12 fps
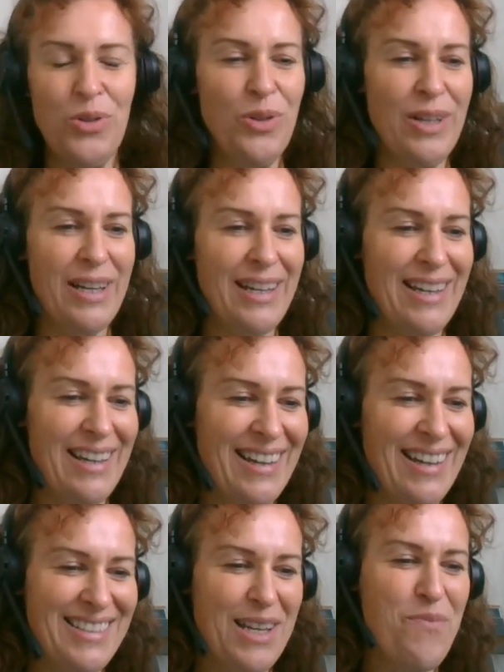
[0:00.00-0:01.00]

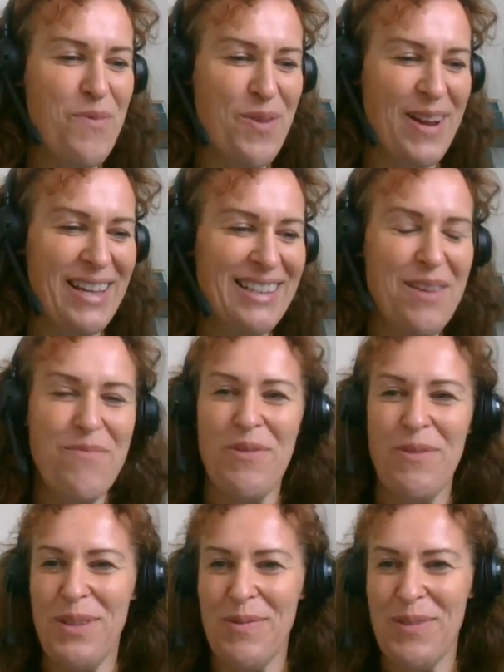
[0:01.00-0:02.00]
to separate them
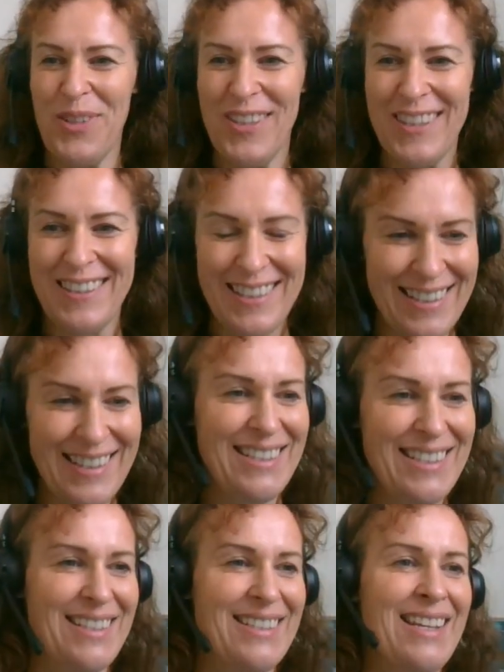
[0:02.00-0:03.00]
from some certain
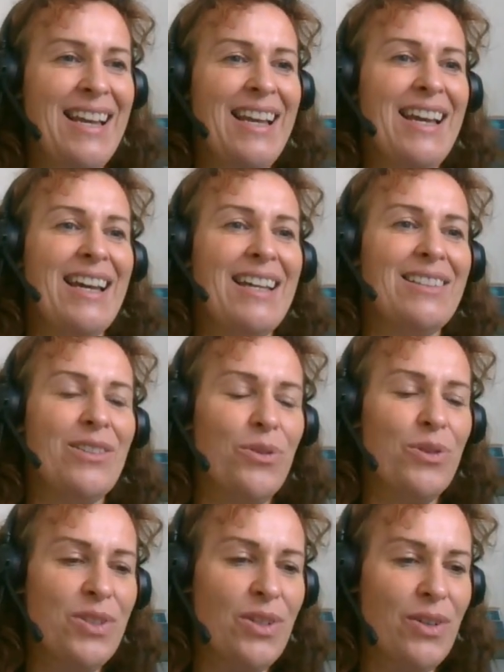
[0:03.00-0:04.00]
diseases, and also